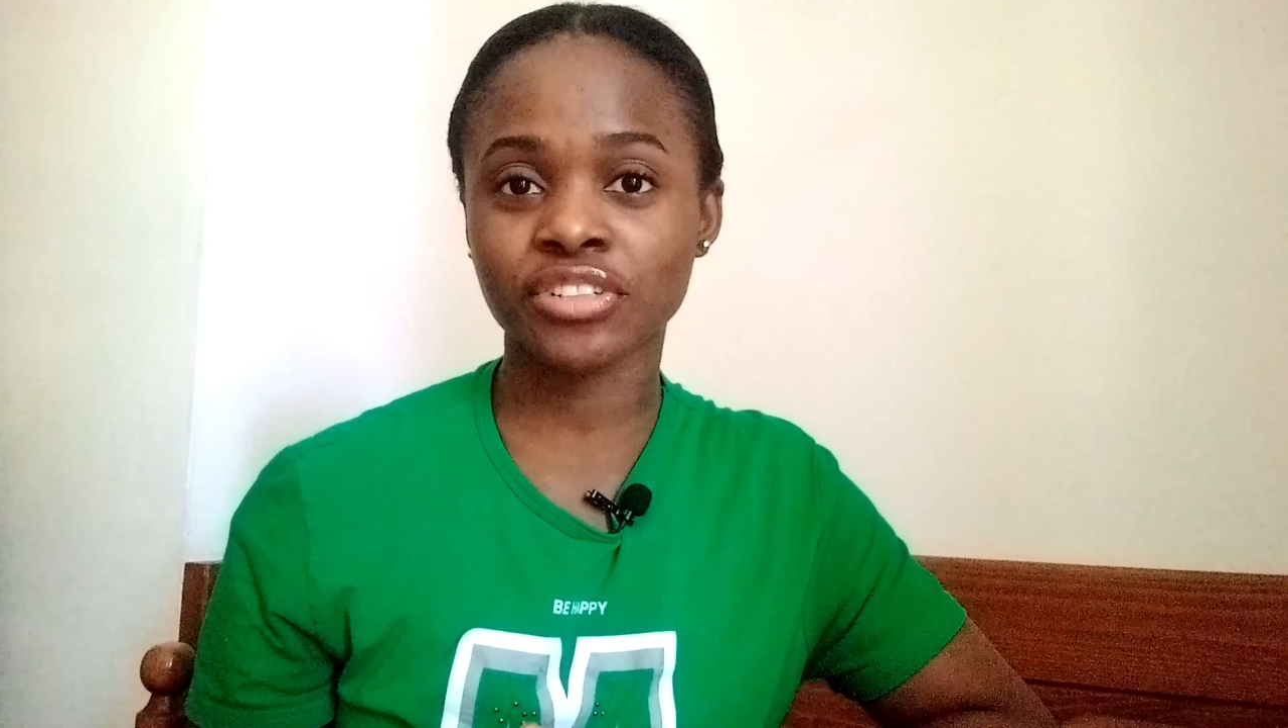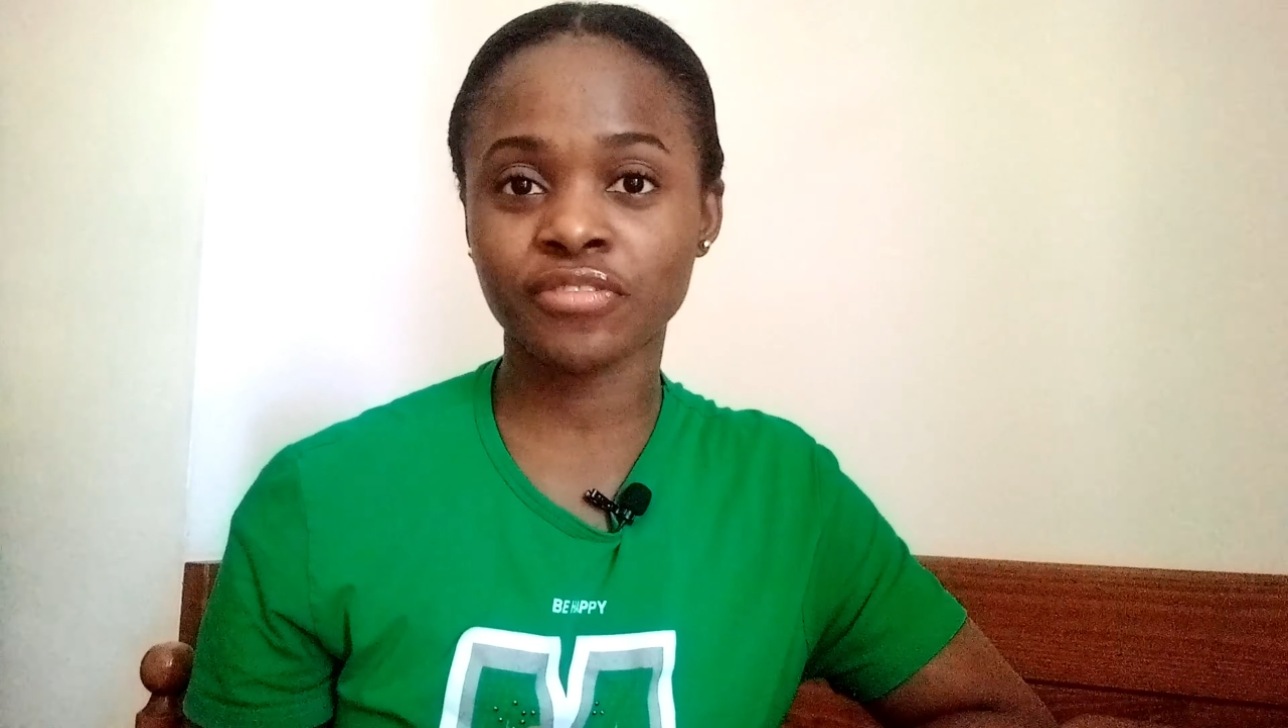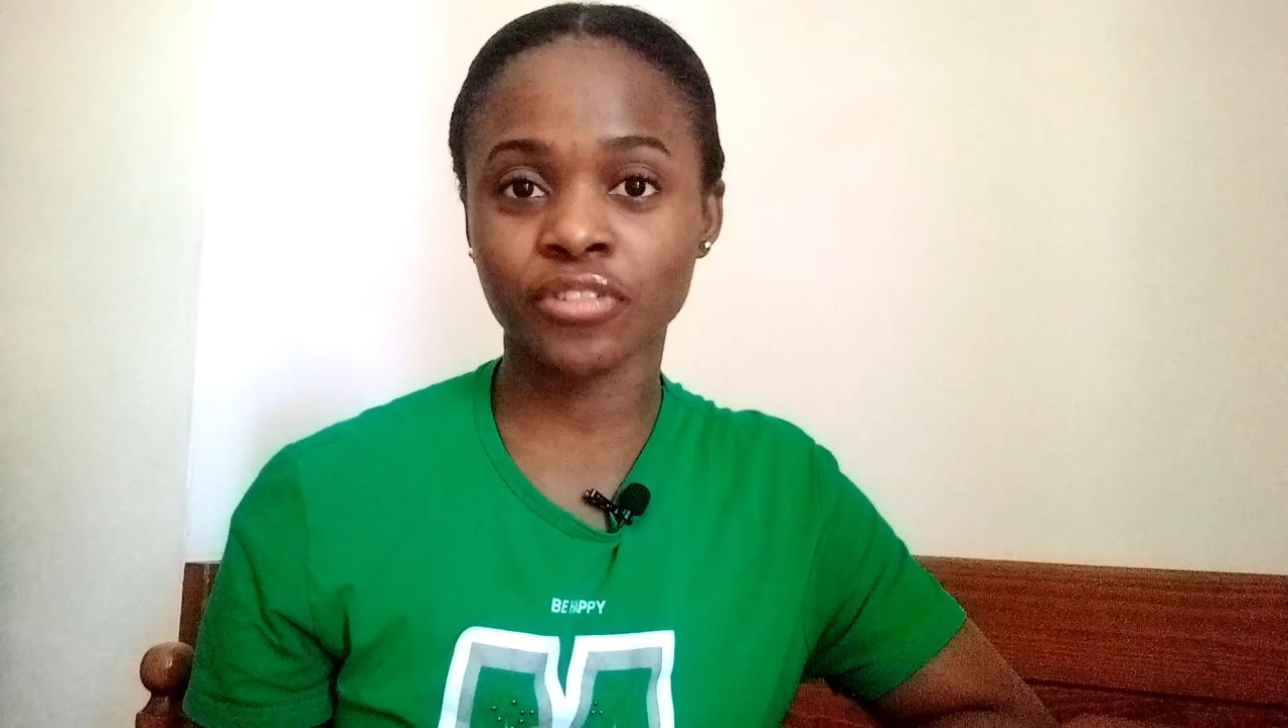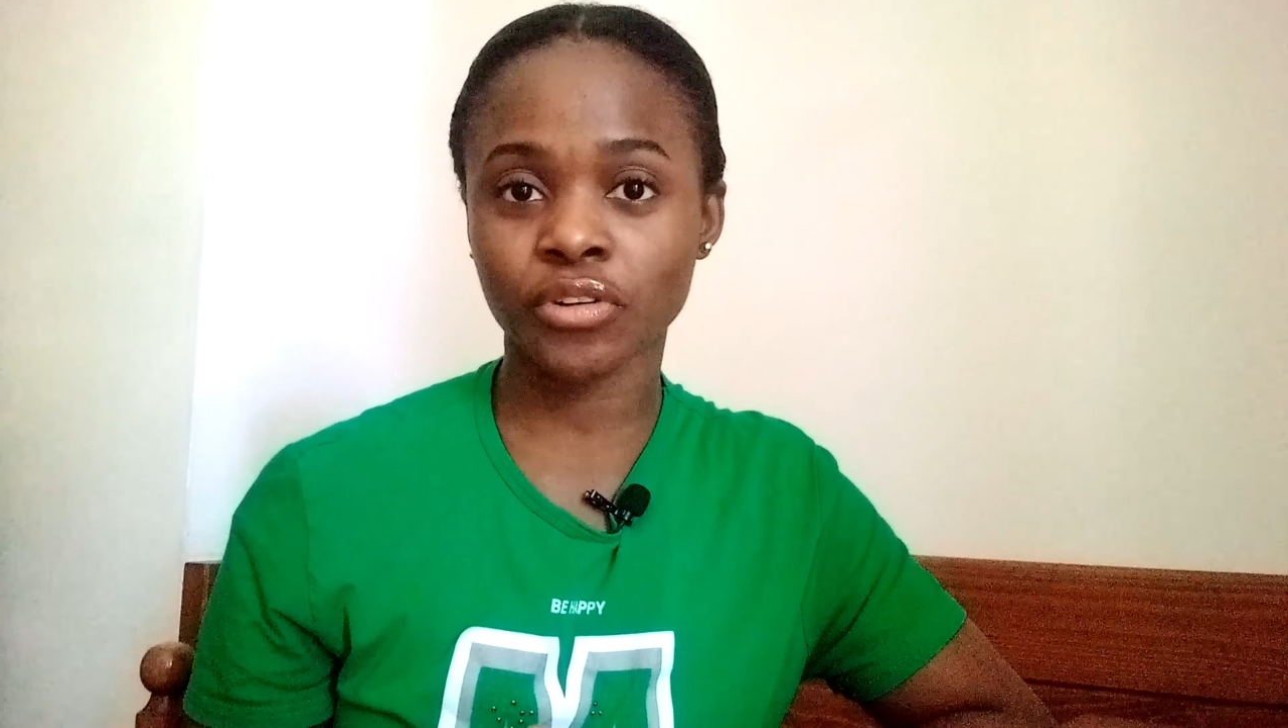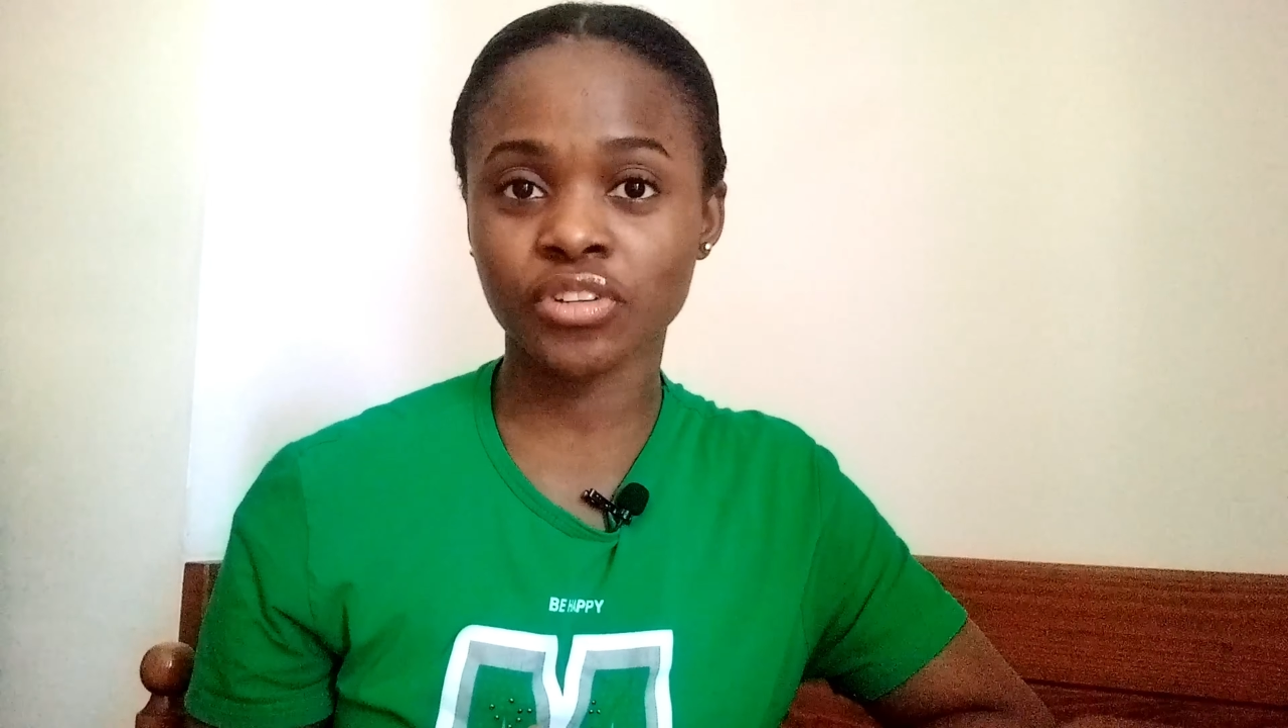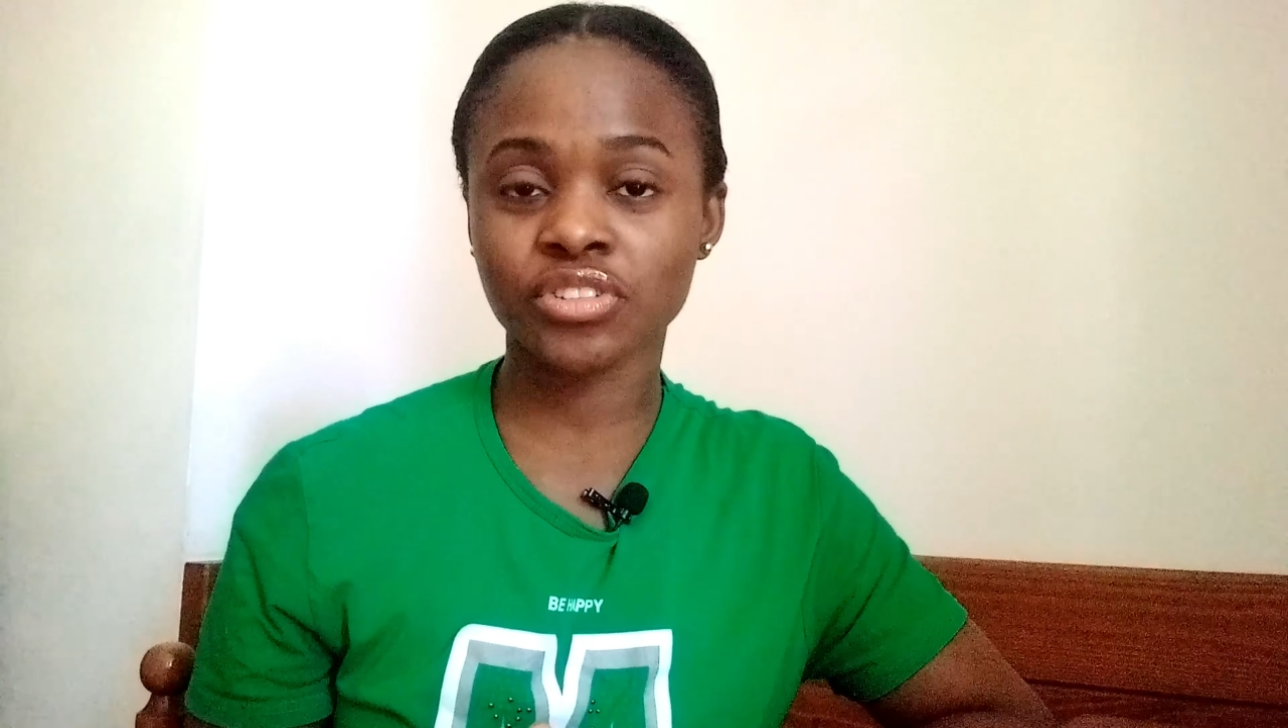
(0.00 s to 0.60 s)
for us.